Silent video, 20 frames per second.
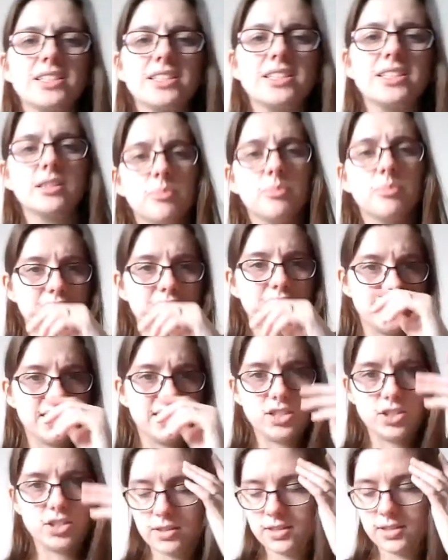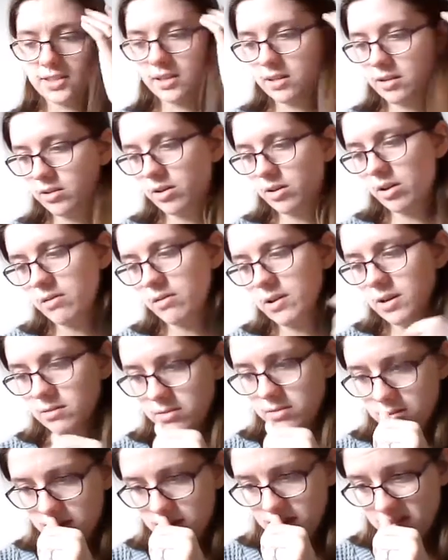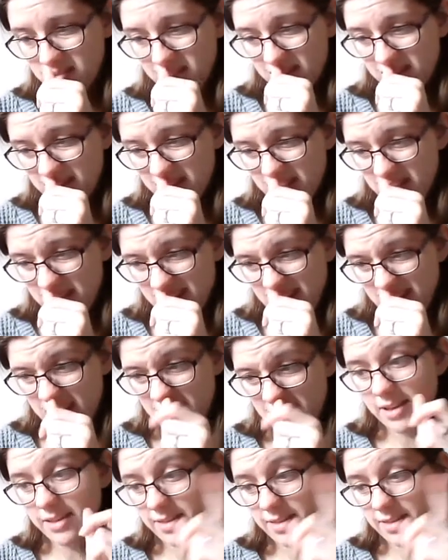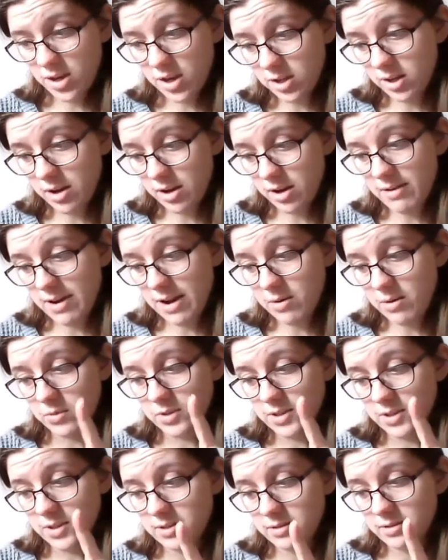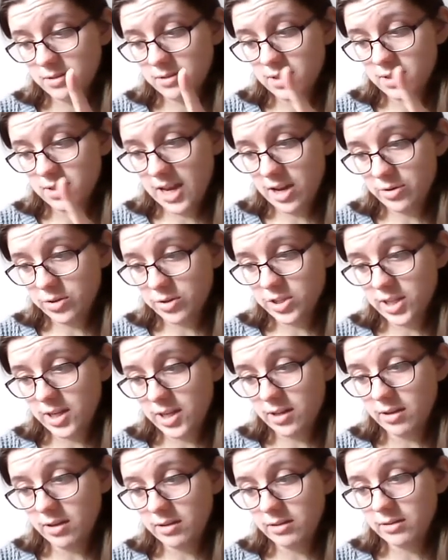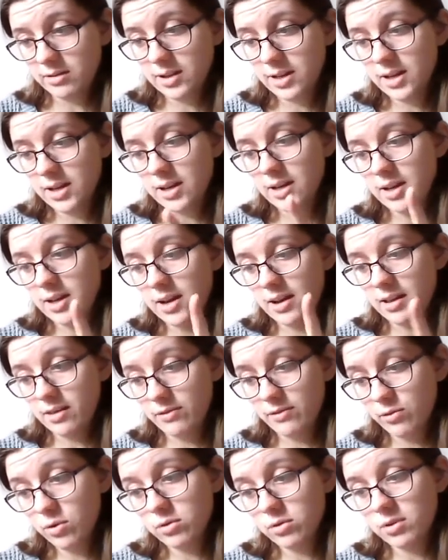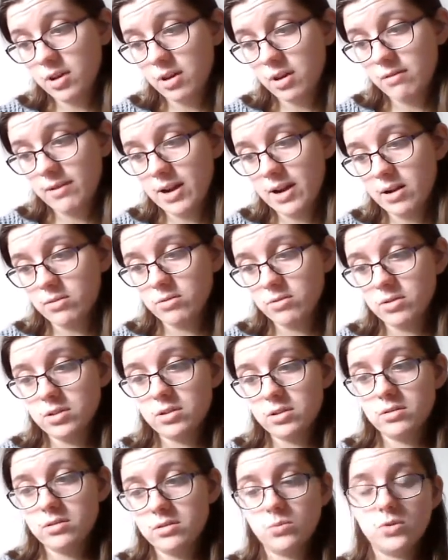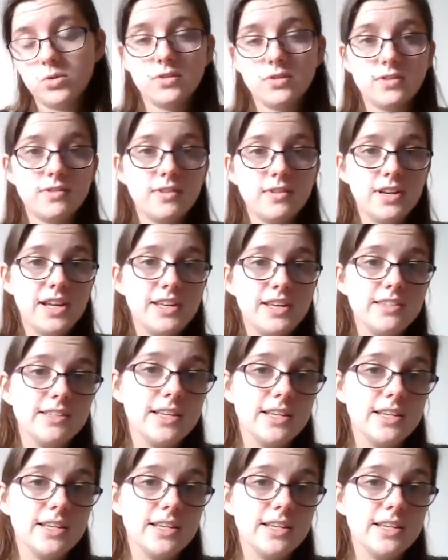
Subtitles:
I did the back stitch on the second go round. Third go round was the couching, and the fourth go round was the lazy